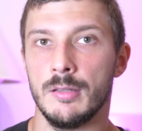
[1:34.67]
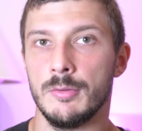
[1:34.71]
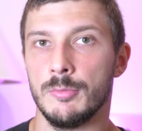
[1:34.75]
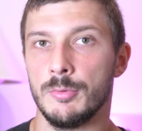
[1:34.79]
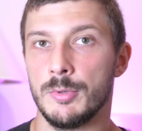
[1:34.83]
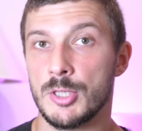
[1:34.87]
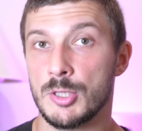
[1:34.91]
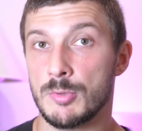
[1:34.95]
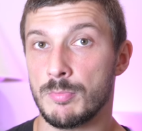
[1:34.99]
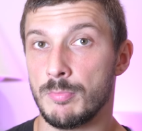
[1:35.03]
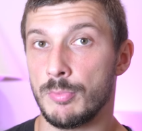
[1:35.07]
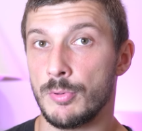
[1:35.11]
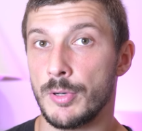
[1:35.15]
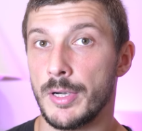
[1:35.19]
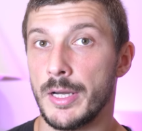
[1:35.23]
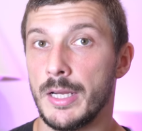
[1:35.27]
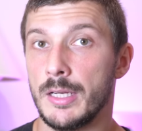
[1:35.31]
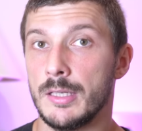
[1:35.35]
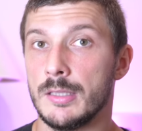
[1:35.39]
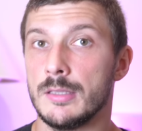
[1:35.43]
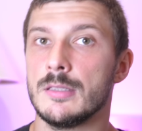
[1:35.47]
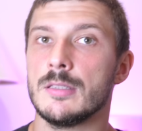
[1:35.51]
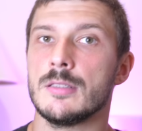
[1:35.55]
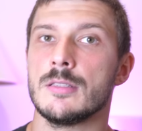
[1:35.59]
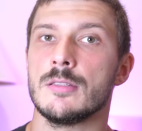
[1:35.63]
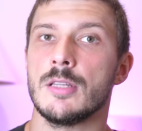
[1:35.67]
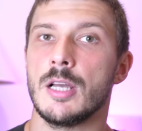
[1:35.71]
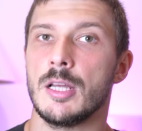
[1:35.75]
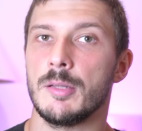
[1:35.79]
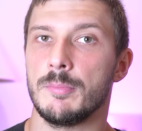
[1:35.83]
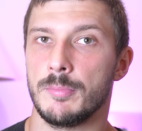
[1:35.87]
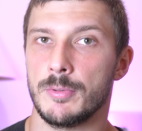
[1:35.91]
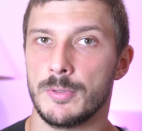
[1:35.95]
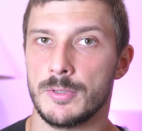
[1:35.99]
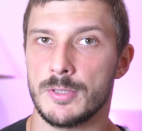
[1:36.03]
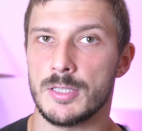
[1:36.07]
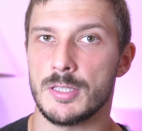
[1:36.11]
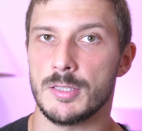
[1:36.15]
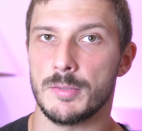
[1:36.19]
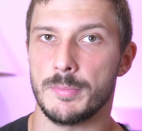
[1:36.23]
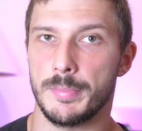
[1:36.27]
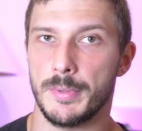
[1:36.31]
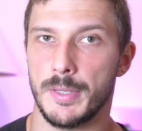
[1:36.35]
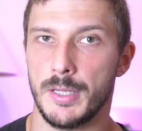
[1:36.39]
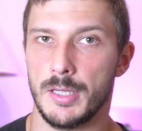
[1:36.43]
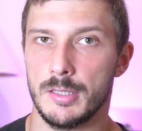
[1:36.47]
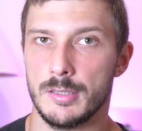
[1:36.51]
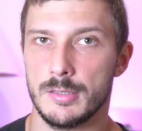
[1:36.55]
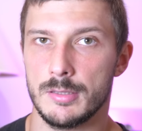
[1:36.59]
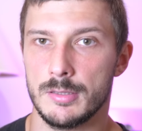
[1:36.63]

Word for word: in which brain does not participate.